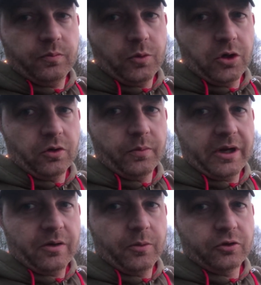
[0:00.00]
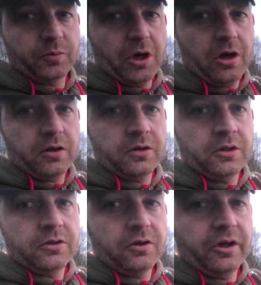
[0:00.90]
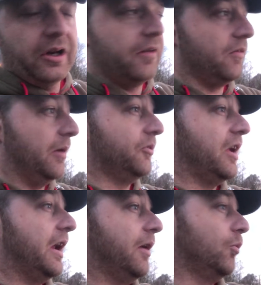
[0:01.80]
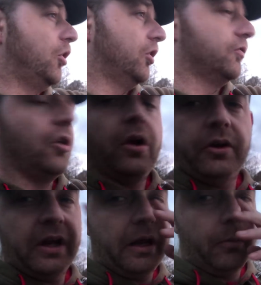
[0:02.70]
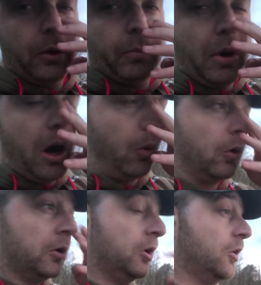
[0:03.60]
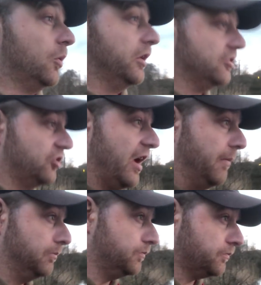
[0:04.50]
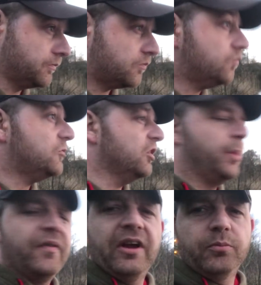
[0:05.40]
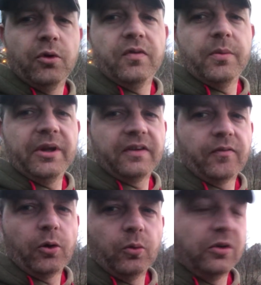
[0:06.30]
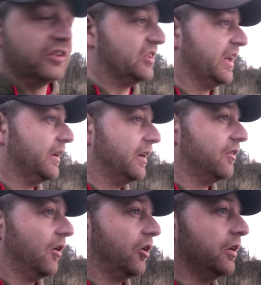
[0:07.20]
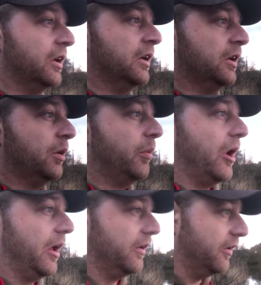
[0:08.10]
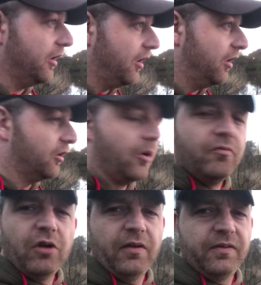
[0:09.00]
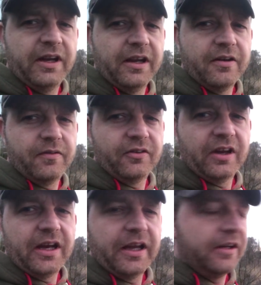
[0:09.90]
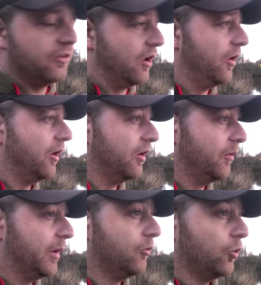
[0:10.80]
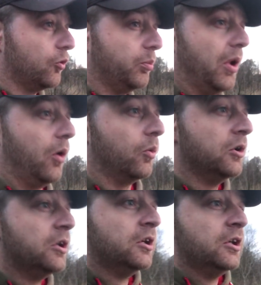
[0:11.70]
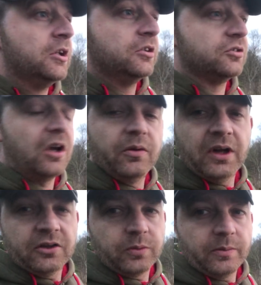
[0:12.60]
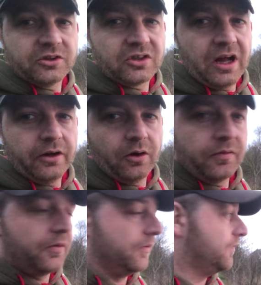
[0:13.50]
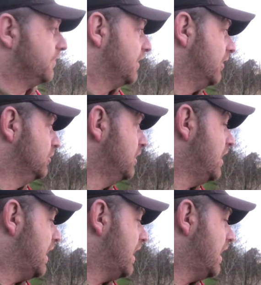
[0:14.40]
one on back on my spot, 19.5 wraps, and then one I've tried it in with a pole, which, to be fair, it's proving a bit difficult to see in this light. But I'm roughly in a vicinity, and I'm aiming towards a pole. So that's where we're starting off with for now.